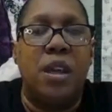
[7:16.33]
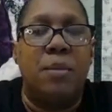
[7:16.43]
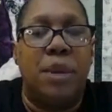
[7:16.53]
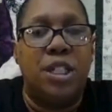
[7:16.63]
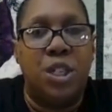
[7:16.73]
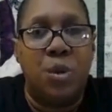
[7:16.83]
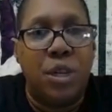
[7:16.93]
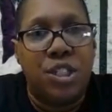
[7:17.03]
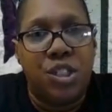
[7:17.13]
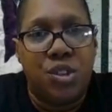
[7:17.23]

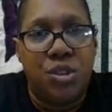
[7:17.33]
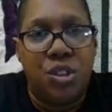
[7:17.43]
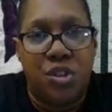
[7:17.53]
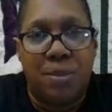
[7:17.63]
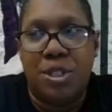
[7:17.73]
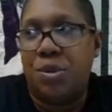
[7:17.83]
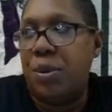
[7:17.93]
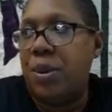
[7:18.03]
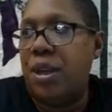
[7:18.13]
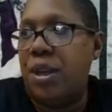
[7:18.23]
2-inch strips
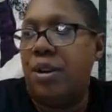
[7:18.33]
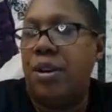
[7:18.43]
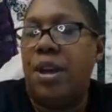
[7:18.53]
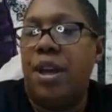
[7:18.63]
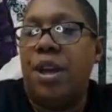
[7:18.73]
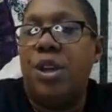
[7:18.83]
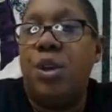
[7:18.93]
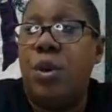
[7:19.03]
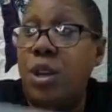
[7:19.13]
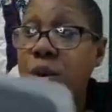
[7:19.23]
through here.
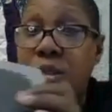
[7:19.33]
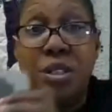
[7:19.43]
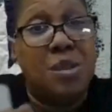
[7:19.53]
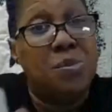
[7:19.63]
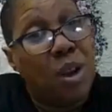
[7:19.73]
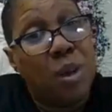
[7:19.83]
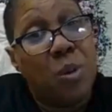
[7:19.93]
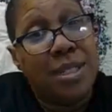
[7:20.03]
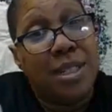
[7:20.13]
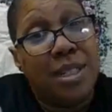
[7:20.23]
You can use the smaller
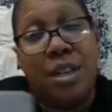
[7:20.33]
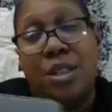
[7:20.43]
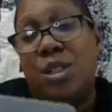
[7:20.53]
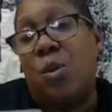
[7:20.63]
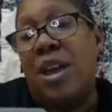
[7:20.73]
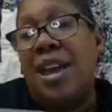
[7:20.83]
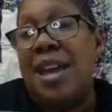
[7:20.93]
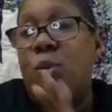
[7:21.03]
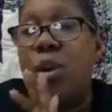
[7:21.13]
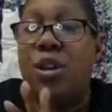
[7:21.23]
ones in here. So
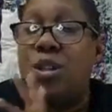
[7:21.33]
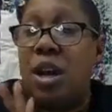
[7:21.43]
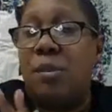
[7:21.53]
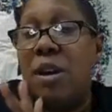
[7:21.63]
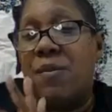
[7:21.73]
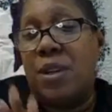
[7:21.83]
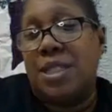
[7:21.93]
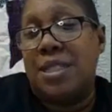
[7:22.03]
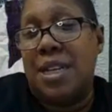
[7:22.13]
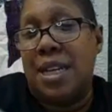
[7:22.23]
when you're talking about
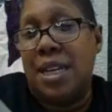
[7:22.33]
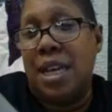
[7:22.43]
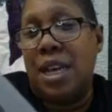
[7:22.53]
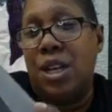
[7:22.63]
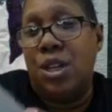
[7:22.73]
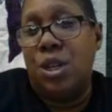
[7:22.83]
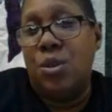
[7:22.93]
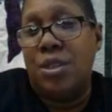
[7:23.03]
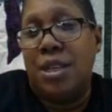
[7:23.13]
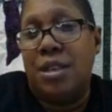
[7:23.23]
versatility and
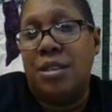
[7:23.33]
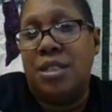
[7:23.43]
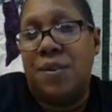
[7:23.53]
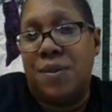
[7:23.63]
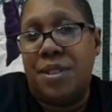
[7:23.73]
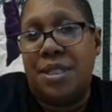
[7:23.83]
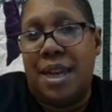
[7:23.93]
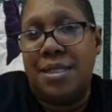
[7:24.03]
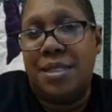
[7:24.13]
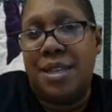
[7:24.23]
using different
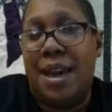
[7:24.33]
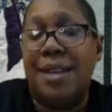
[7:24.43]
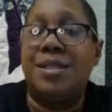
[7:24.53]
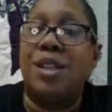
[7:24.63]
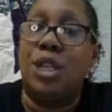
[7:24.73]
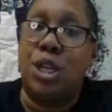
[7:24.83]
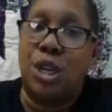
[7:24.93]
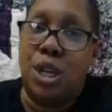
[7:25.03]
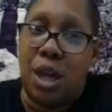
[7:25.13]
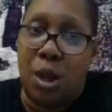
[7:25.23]
size dies, the
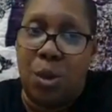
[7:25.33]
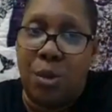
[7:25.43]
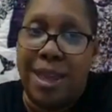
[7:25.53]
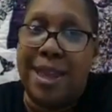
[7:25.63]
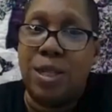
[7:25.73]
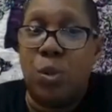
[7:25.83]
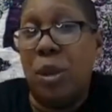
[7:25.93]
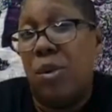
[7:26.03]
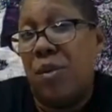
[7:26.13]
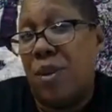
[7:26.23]
Go is way
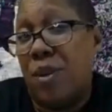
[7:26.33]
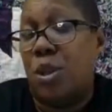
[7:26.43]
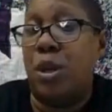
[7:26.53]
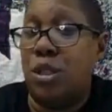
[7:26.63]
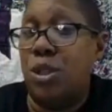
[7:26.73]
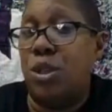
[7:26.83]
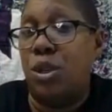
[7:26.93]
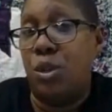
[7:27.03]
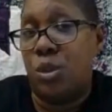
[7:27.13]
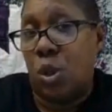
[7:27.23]
more versatile because you can
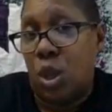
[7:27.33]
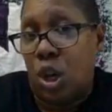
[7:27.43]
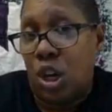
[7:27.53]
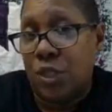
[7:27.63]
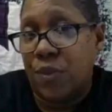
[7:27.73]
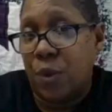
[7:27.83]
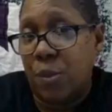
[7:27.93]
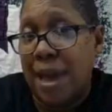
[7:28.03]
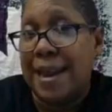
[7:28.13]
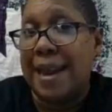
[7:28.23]
use the larger
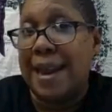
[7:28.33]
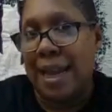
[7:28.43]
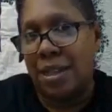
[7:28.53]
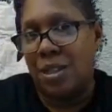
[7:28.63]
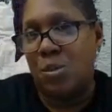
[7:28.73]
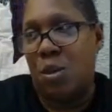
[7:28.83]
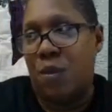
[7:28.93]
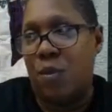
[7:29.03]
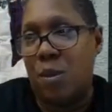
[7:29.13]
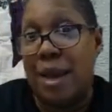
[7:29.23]
format and the
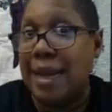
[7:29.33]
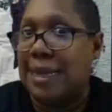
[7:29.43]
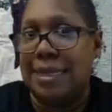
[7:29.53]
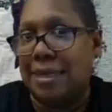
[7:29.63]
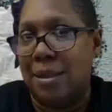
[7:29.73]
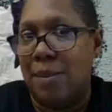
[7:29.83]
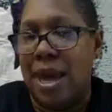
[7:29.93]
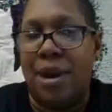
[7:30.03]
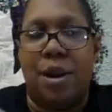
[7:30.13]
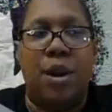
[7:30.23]
small format. It doesn't
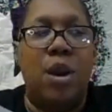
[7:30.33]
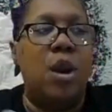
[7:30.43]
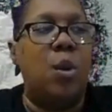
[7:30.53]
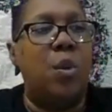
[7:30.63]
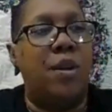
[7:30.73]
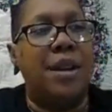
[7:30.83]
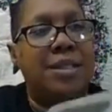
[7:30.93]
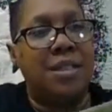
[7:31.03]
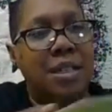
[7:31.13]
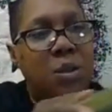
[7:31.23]
matter. Whereas
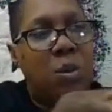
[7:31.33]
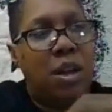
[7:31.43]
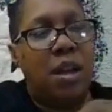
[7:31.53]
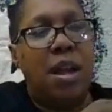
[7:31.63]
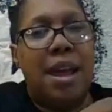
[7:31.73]
this one,